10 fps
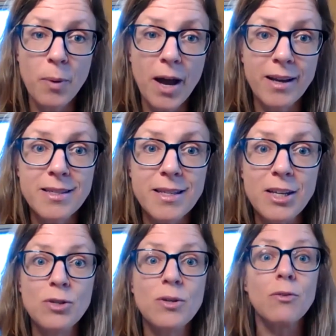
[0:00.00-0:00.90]
pack of
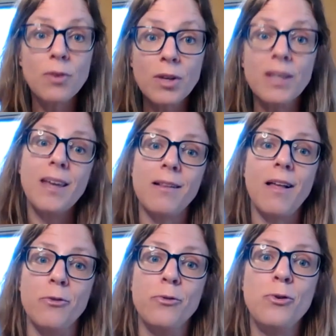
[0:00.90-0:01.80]
seeds, you can really get a
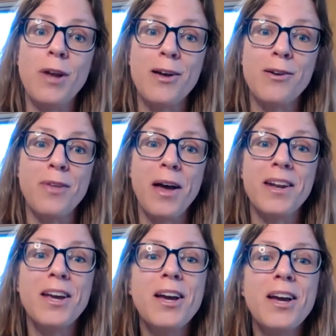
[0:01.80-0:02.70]
lot of food out of
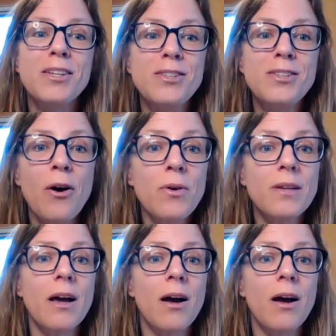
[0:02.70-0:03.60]
that. So
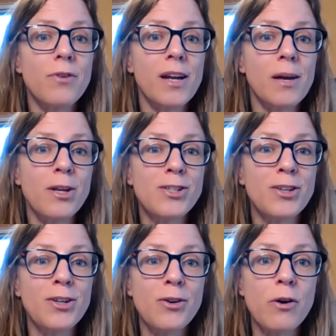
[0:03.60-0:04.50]
Rena, I'm going to
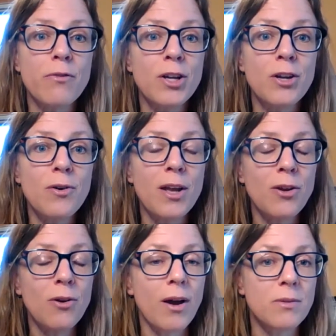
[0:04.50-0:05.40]
turn it over to you, and
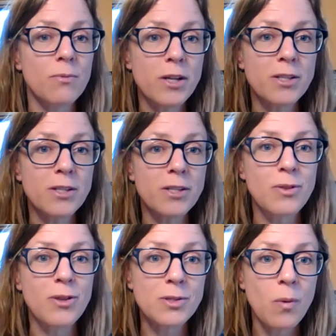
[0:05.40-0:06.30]
you have some friends
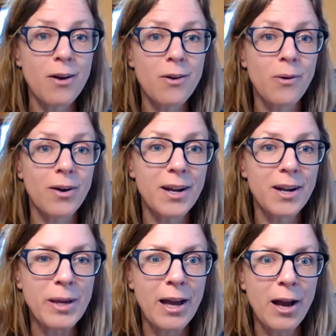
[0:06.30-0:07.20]
with you as well who are
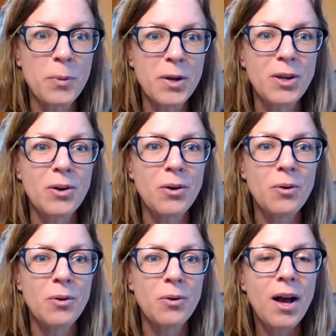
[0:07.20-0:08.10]
going to be helping
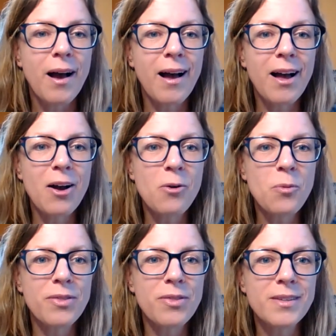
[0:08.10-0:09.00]
you
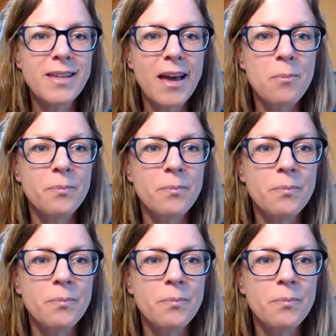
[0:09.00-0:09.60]
with the setup.